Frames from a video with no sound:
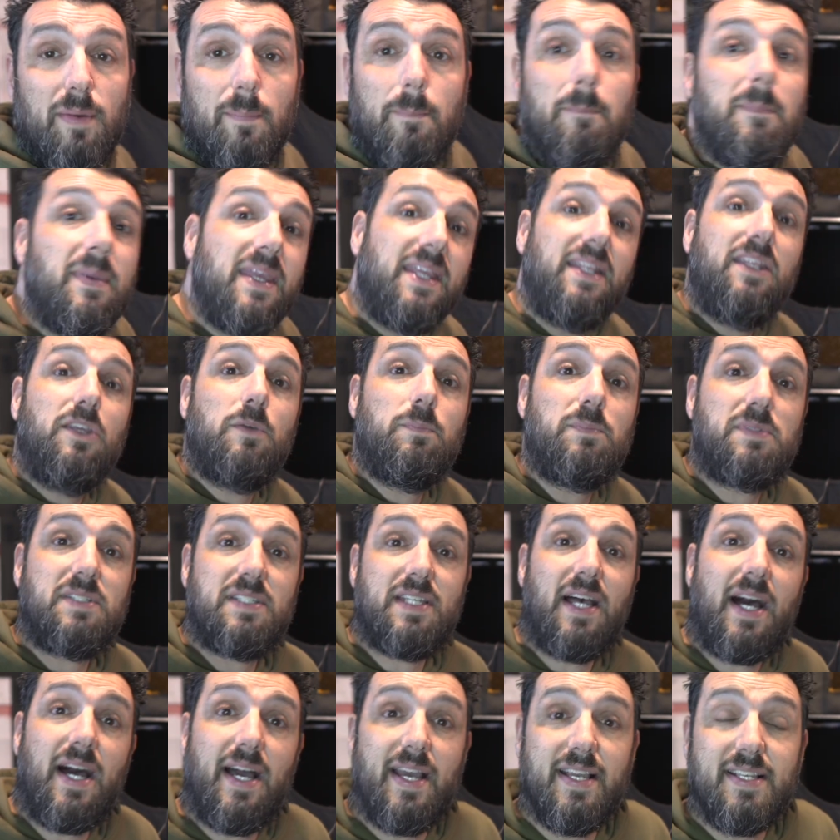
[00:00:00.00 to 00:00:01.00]
a medium
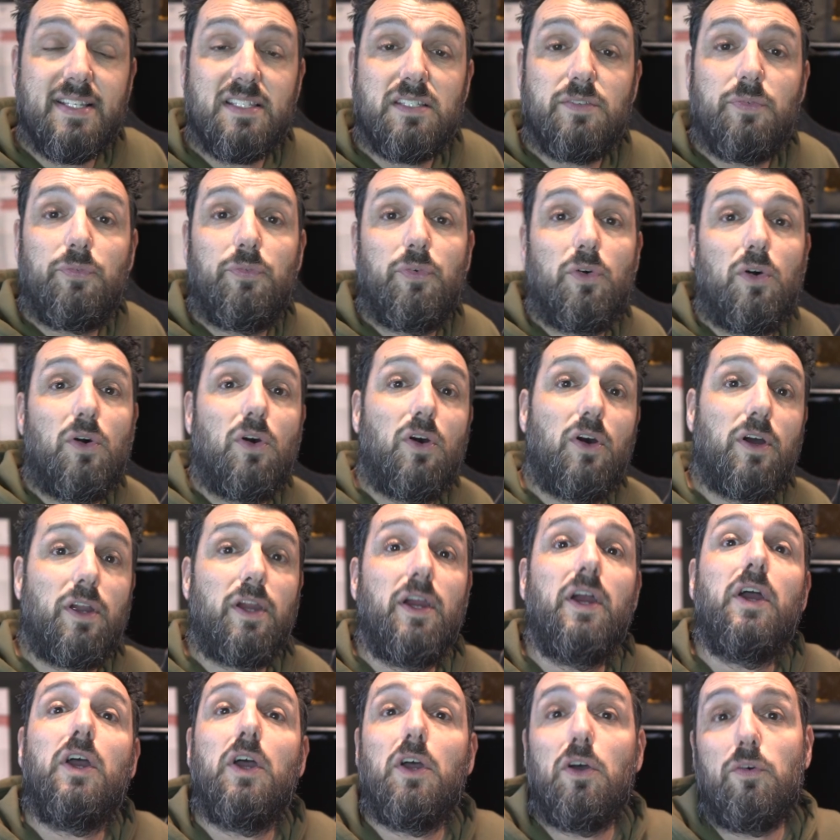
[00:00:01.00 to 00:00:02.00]
size
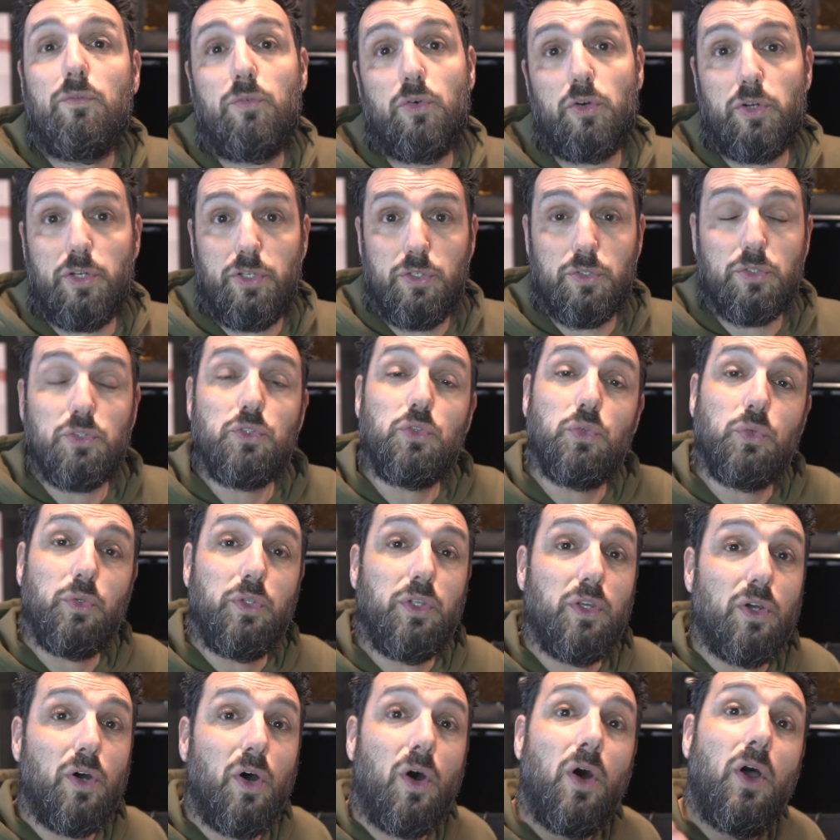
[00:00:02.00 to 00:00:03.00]
for your
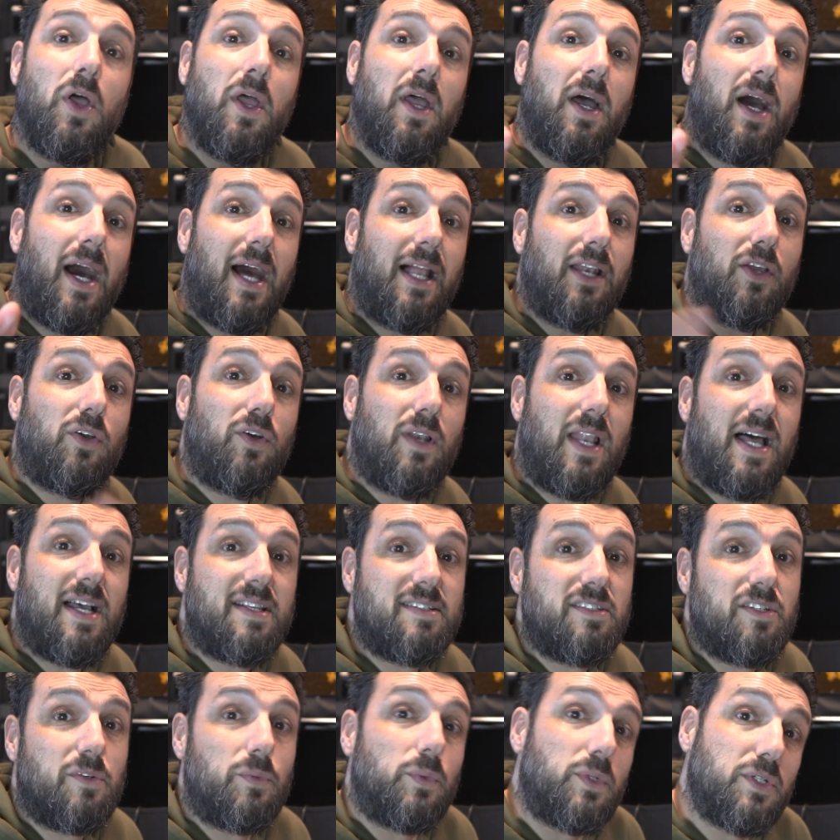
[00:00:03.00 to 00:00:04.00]
studio.
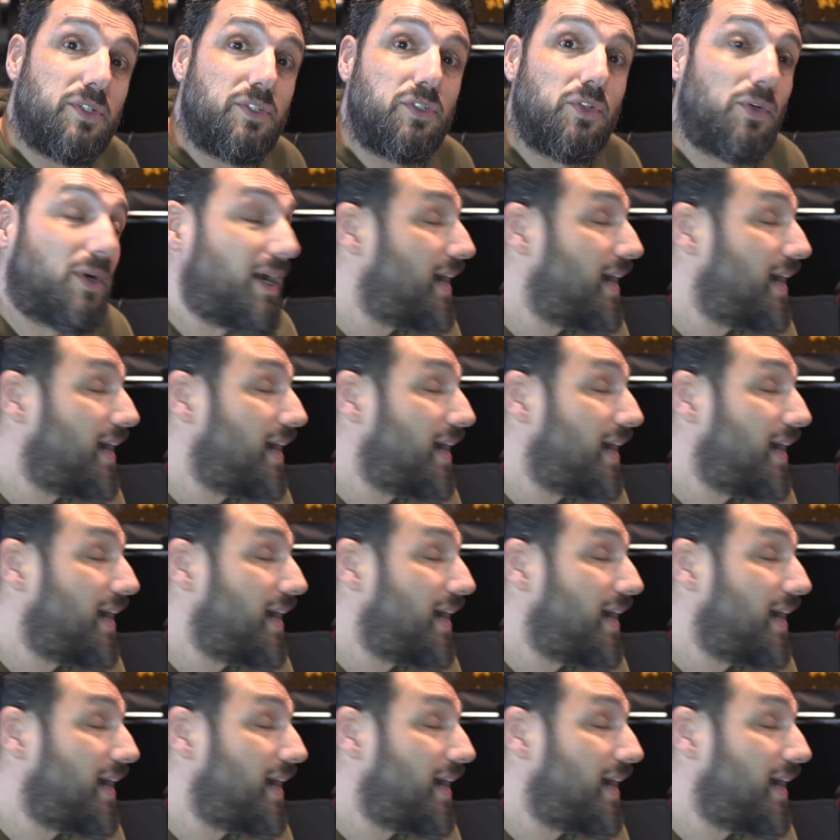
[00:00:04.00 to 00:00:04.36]
Algolaser were so